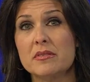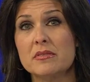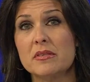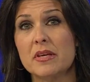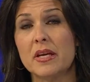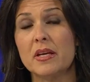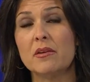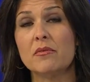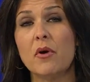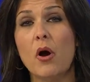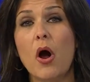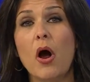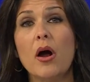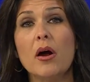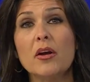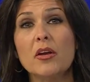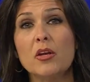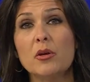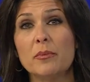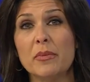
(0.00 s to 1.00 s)
scene of
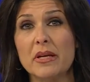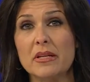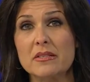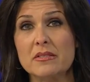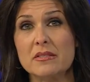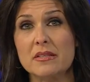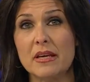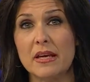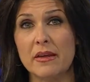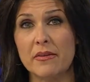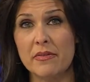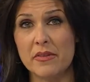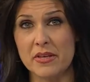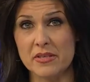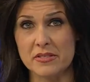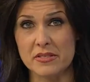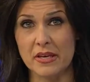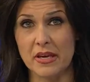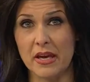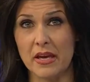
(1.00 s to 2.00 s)
arguments in
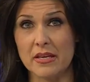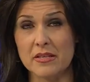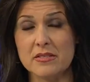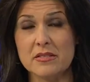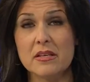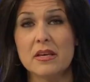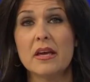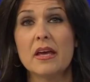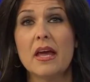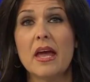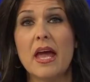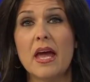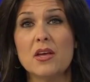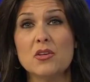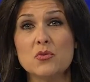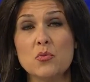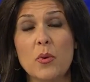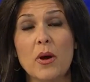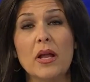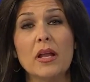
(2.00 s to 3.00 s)
this case,
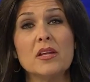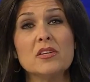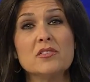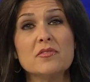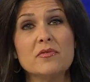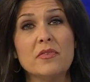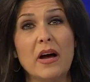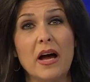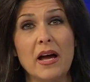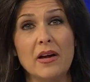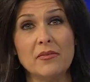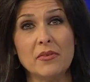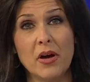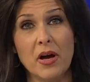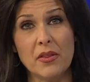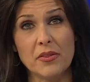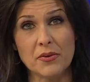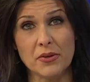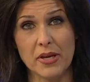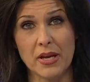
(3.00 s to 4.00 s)
as well as five
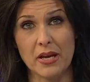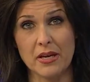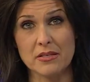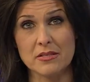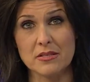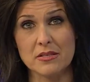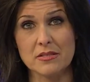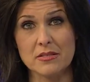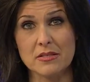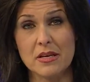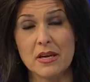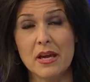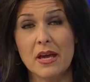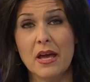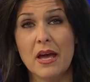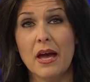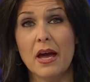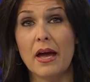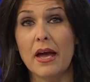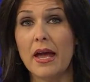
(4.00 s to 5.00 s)
other cases.
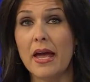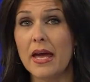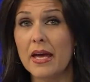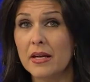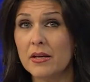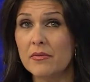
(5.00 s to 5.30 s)
Ahead